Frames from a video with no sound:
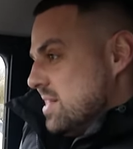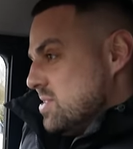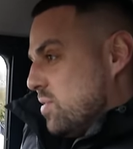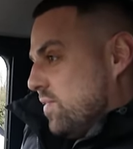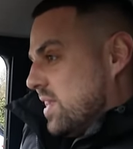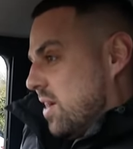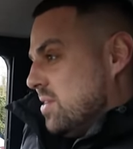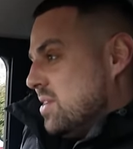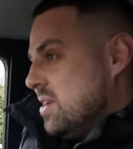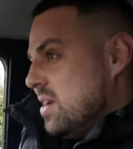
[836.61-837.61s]
do a video,
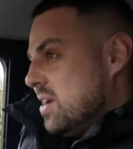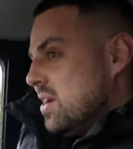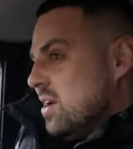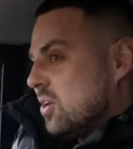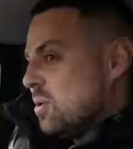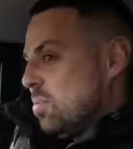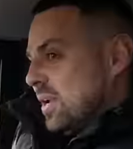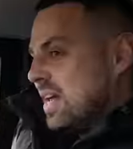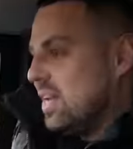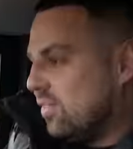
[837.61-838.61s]

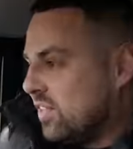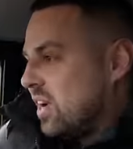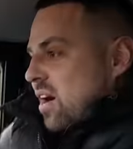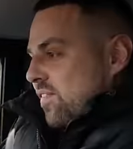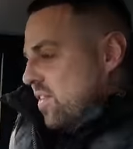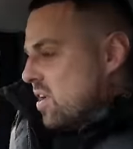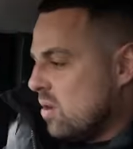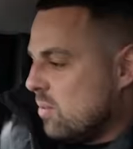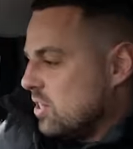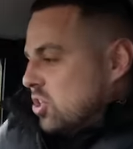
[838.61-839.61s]
completely off the cuff,
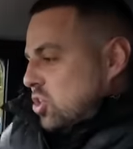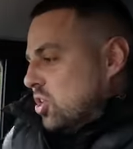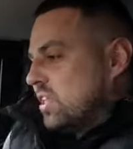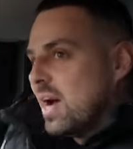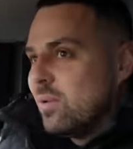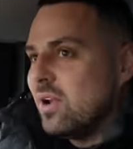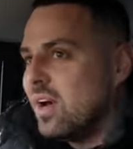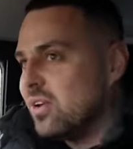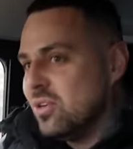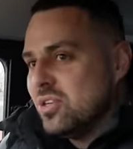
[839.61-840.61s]
which is just how we
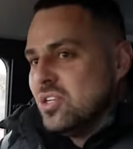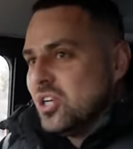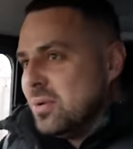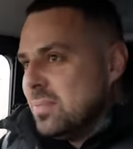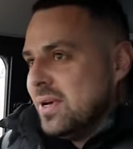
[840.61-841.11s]
like it on YouTube.